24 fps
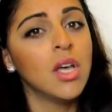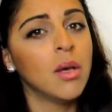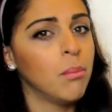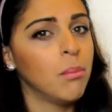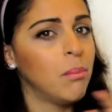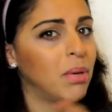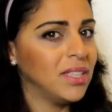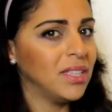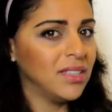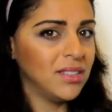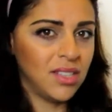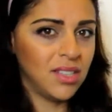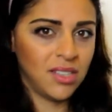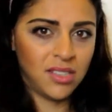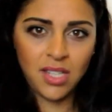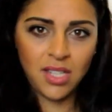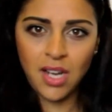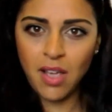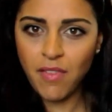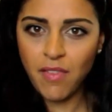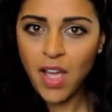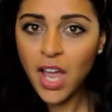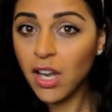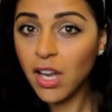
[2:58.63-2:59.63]
but it doesn't
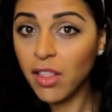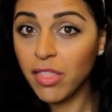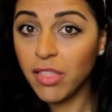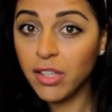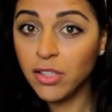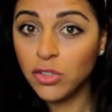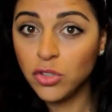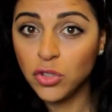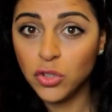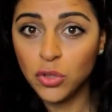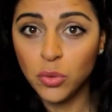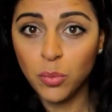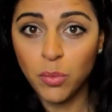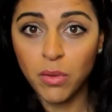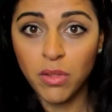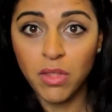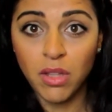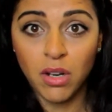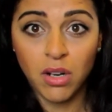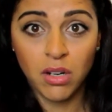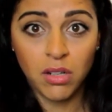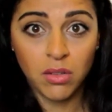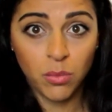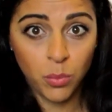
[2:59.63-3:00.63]
have anything to do with
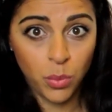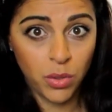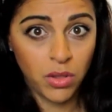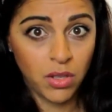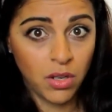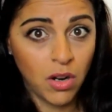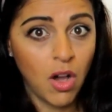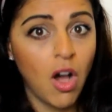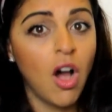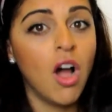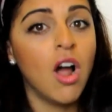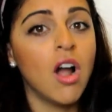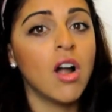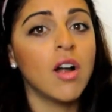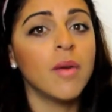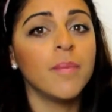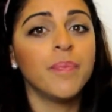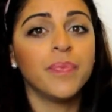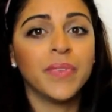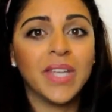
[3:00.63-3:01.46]
an R.